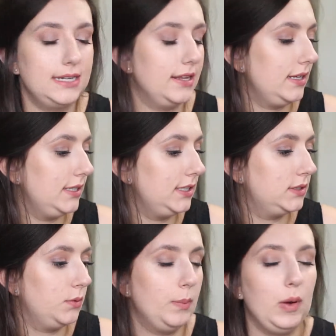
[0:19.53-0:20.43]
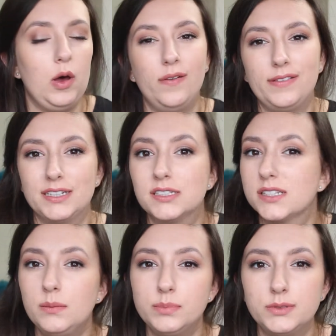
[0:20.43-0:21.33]
Now these were part of like a
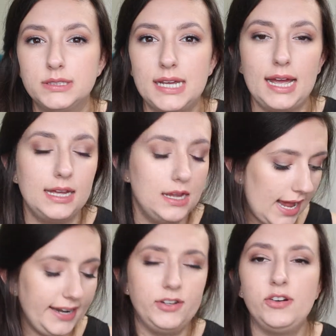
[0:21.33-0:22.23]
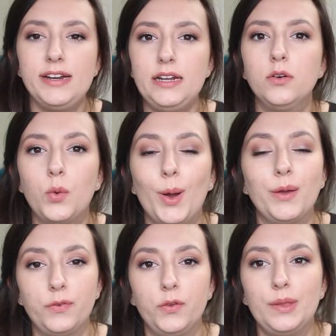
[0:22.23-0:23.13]
sample set and I tried out
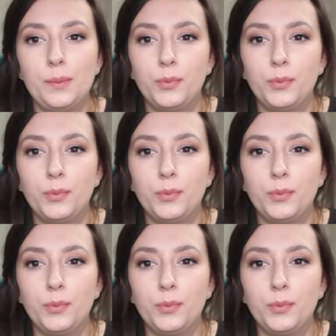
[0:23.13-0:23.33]
quite a few of their